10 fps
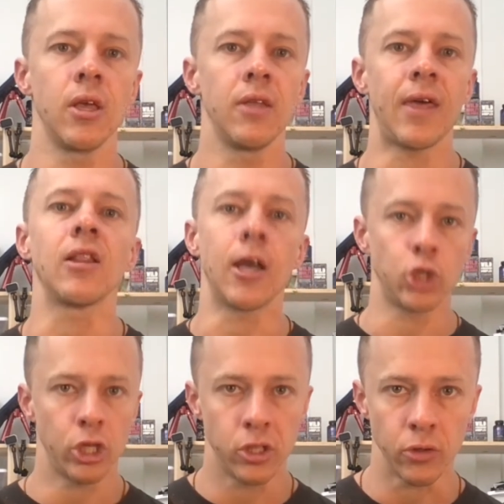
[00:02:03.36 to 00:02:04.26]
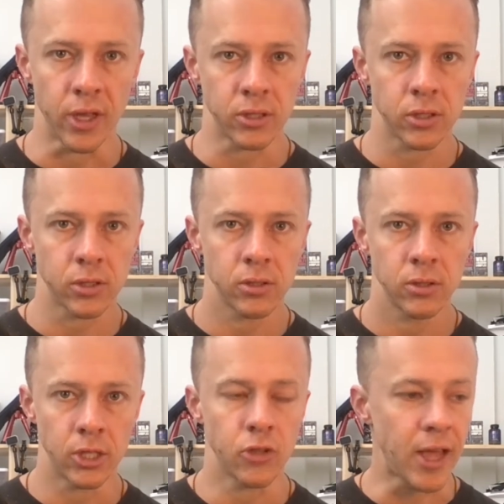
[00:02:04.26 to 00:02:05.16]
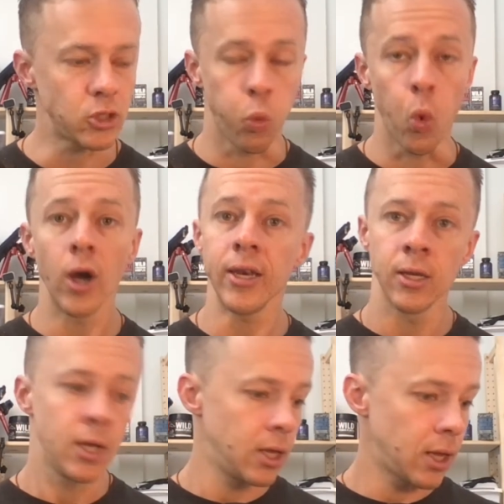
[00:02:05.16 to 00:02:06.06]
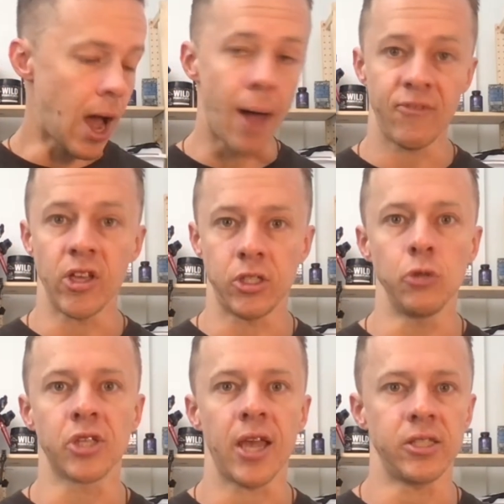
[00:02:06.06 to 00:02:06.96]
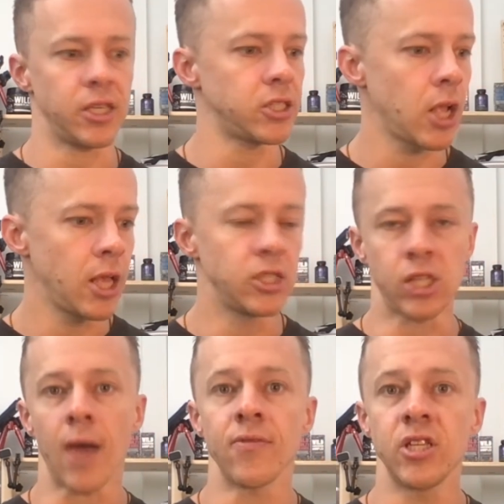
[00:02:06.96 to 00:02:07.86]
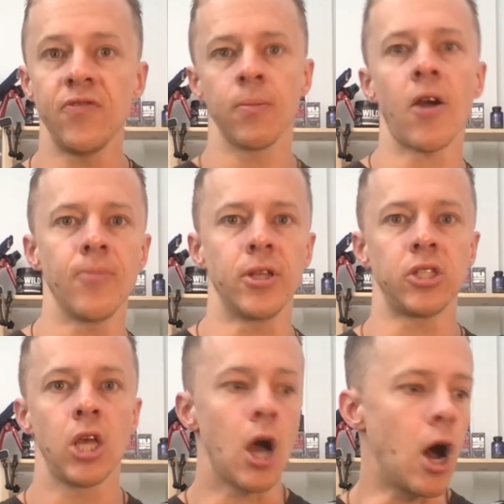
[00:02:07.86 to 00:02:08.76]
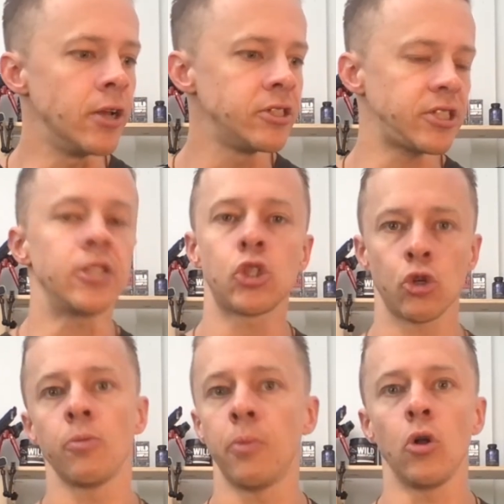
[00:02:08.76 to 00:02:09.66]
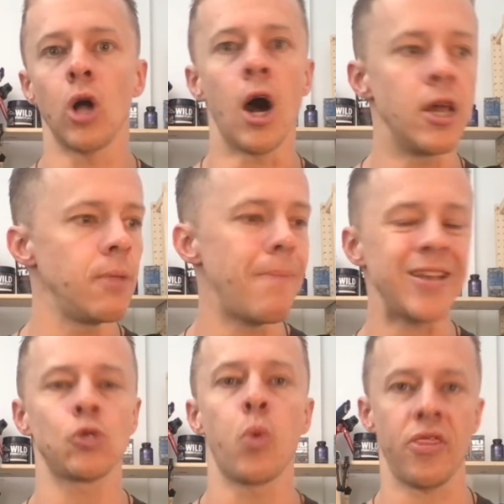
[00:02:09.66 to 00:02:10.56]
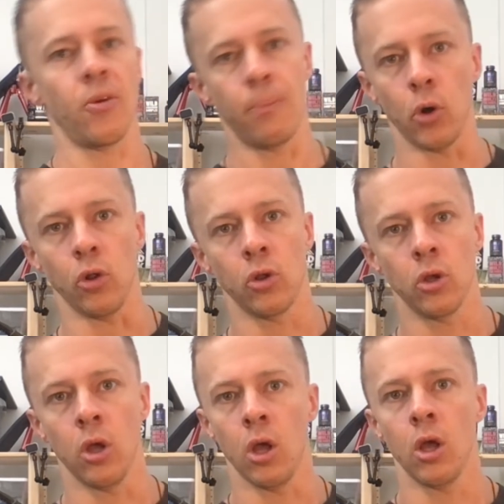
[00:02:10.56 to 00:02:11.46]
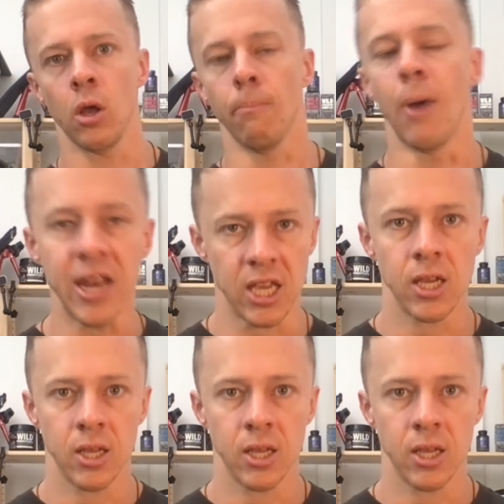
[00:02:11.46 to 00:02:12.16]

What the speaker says: that allows you to do this. So that's one obvious use case, is sovereignty from governments. Uncensorable, unmesswithable money